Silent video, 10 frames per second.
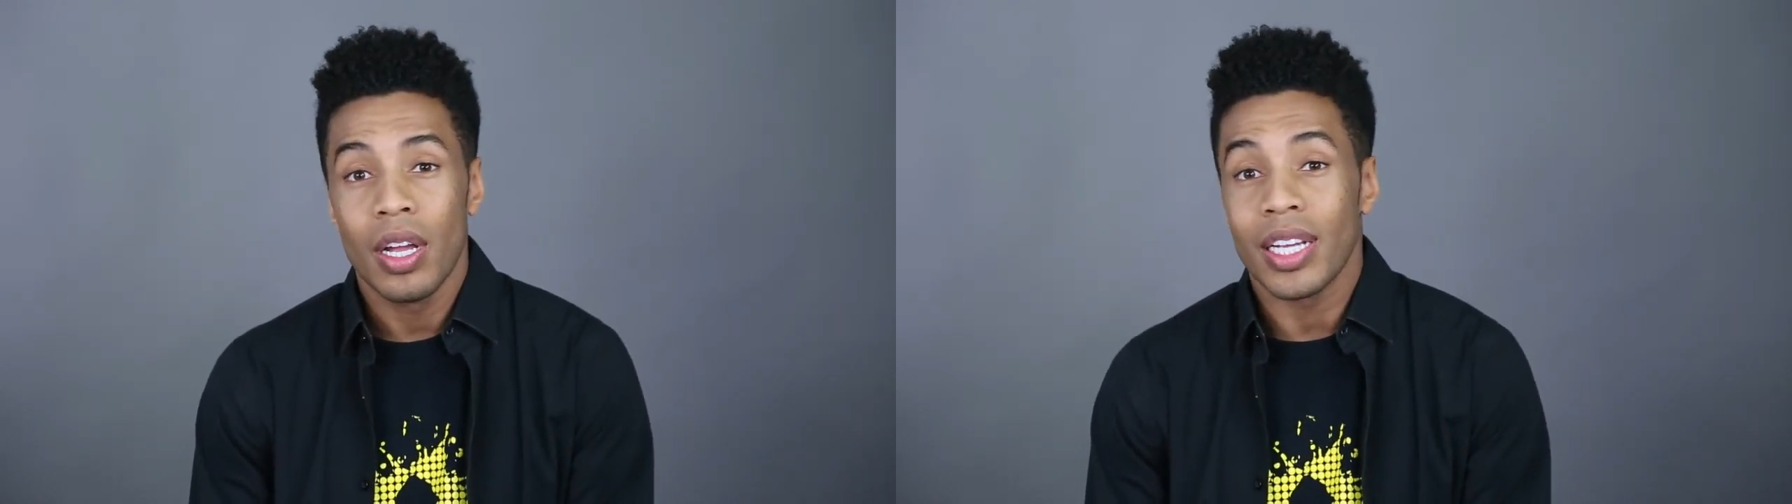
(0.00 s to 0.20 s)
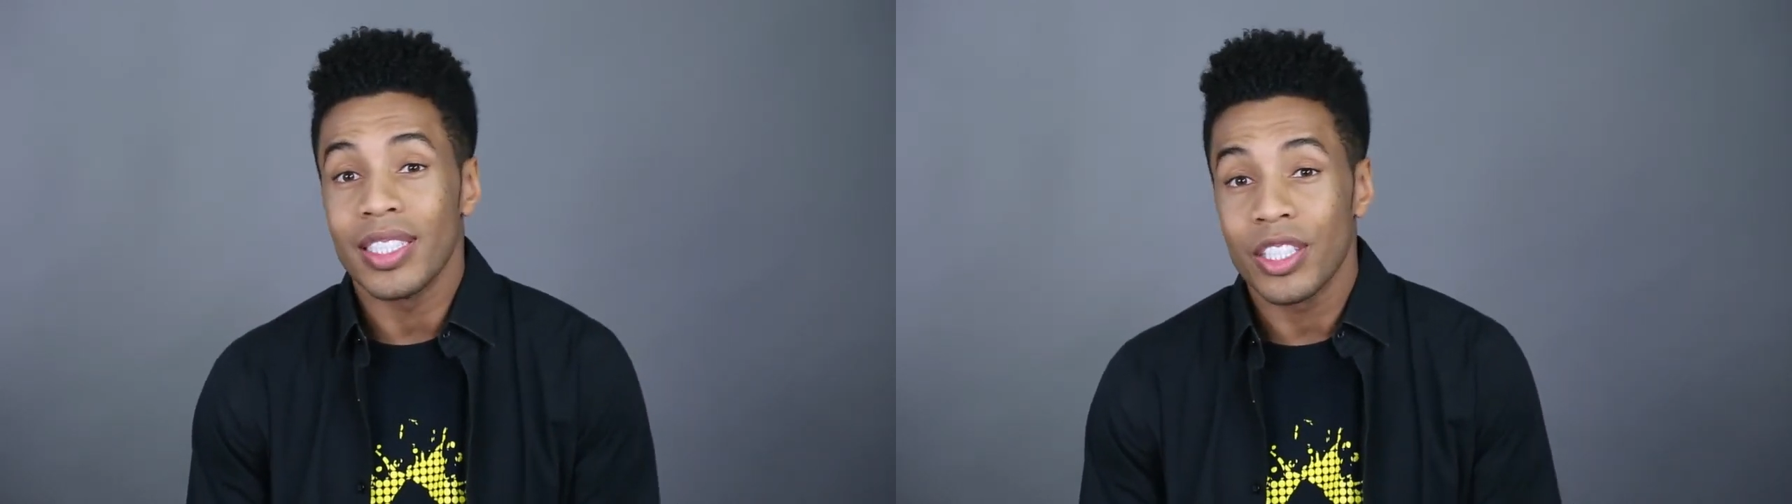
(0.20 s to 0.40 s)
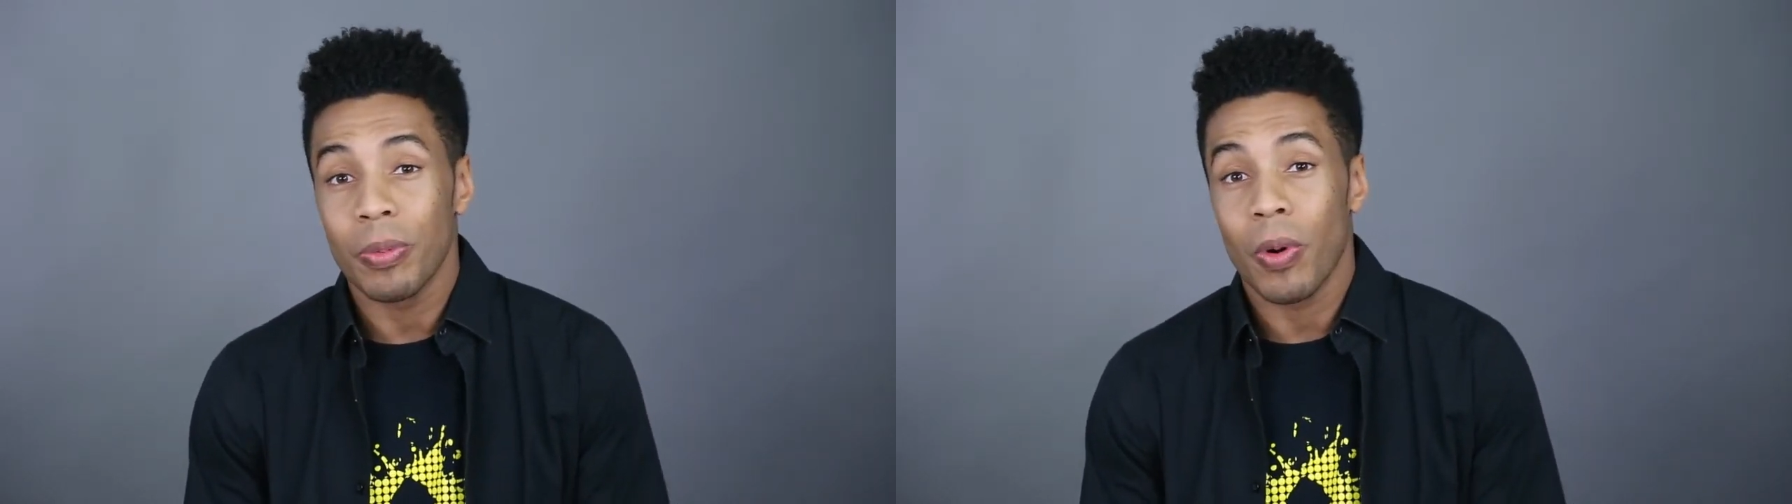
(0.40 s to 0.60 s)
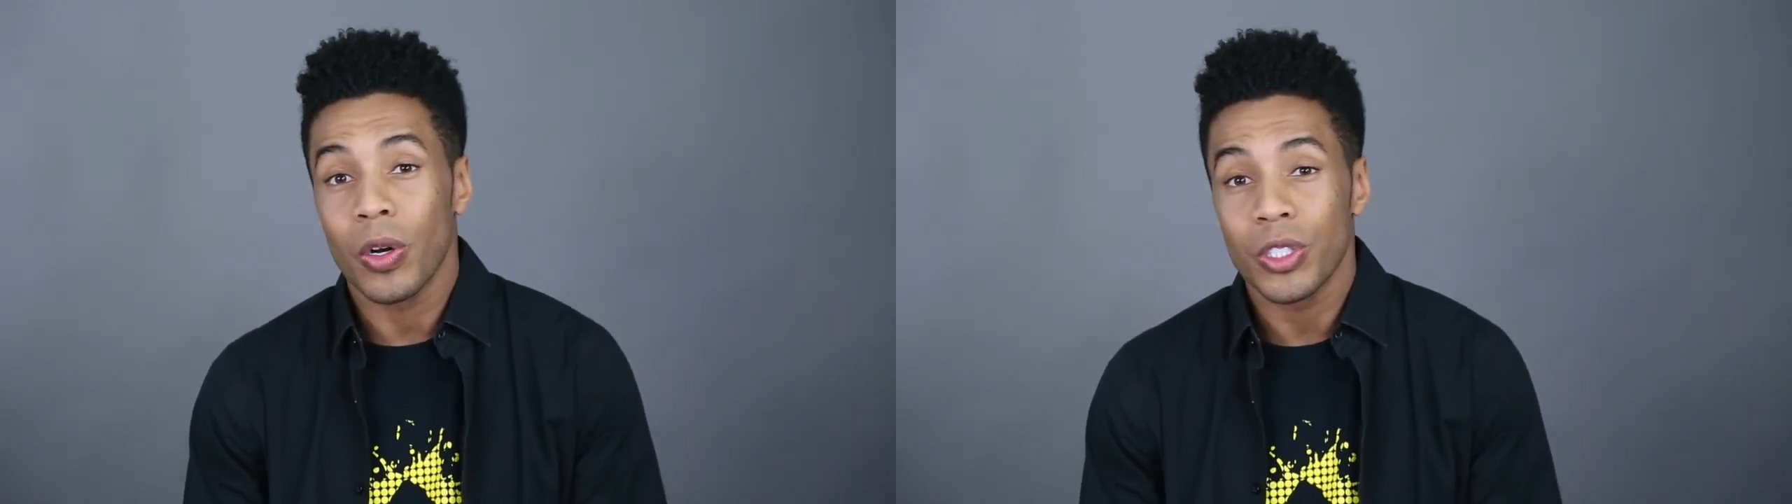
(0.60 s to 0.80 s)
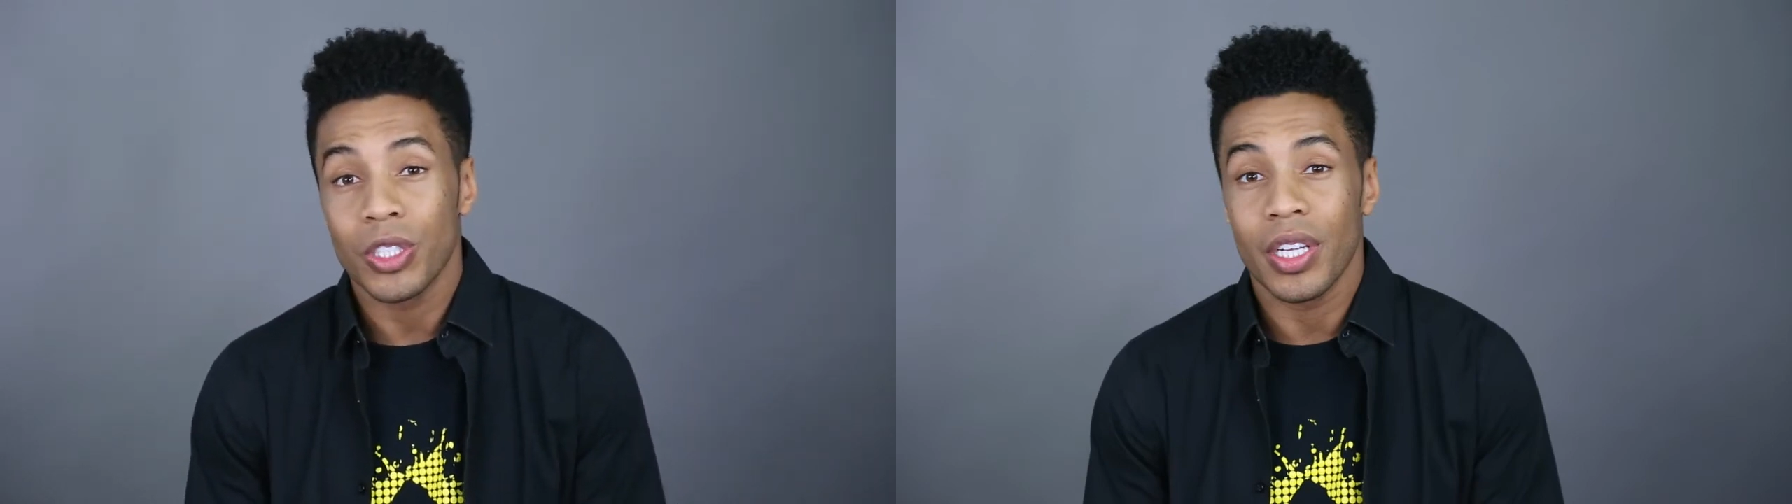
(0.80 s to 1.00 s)
consider
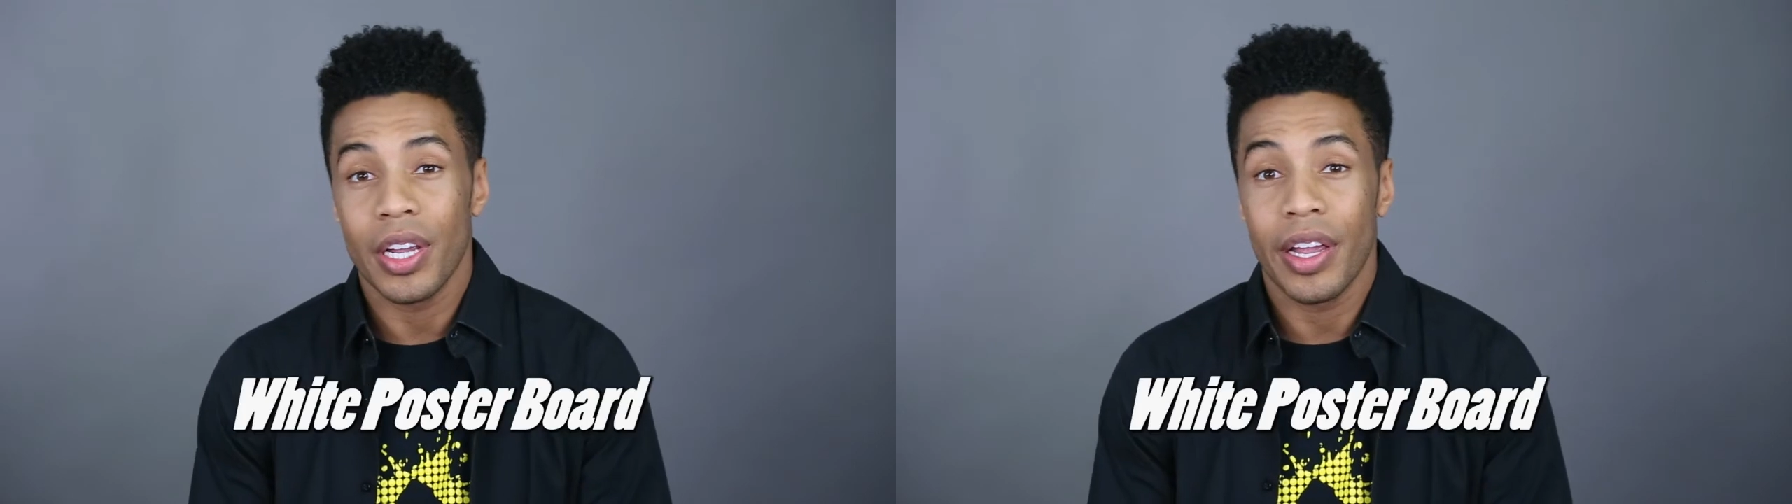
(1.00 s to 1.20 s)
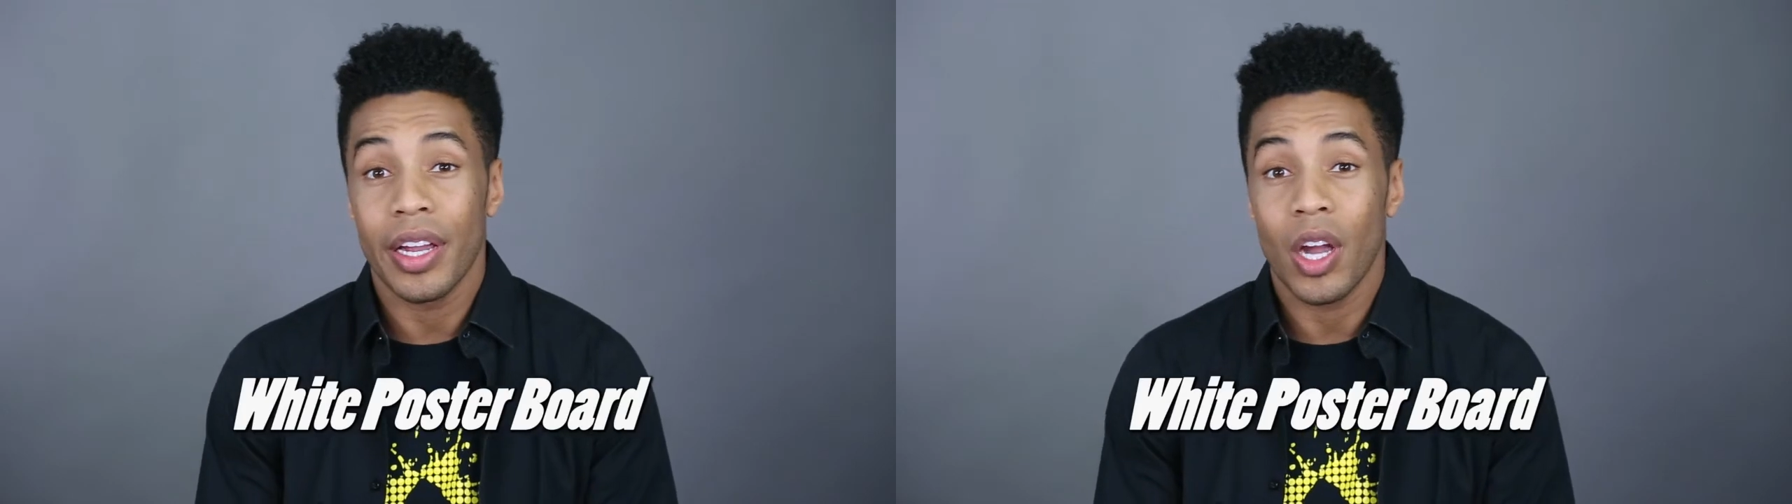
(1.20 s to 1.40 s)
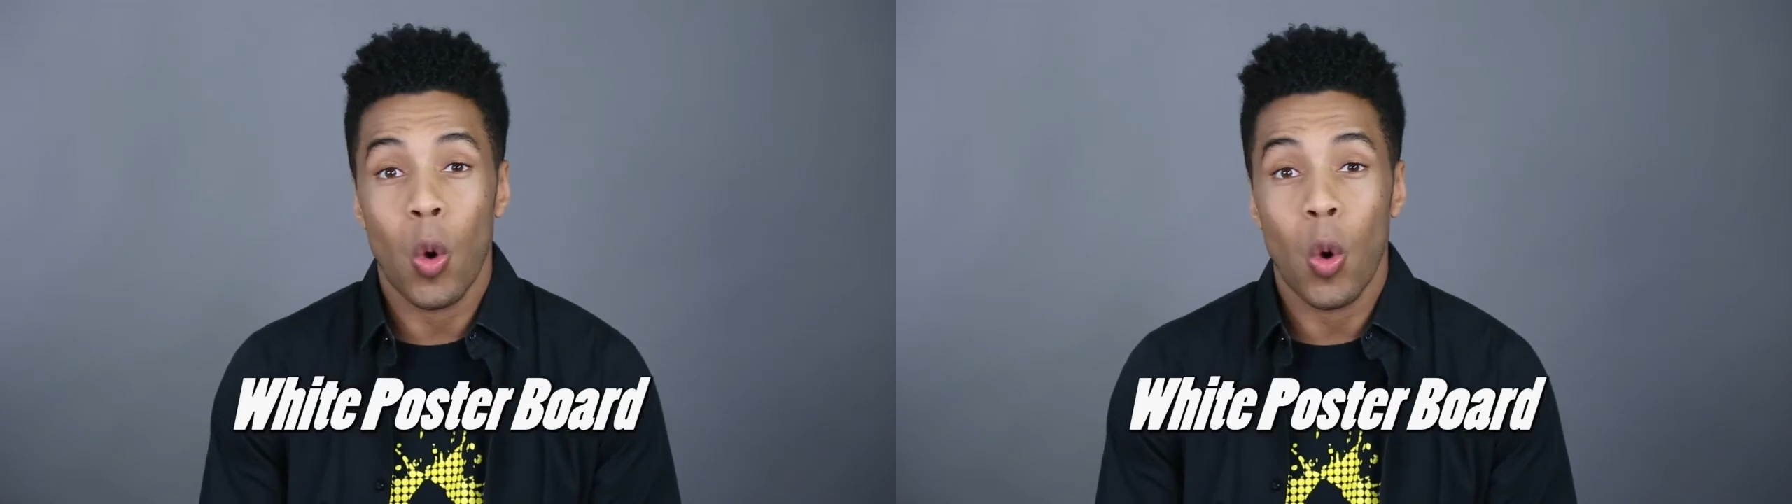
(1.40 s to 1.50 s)
purchasing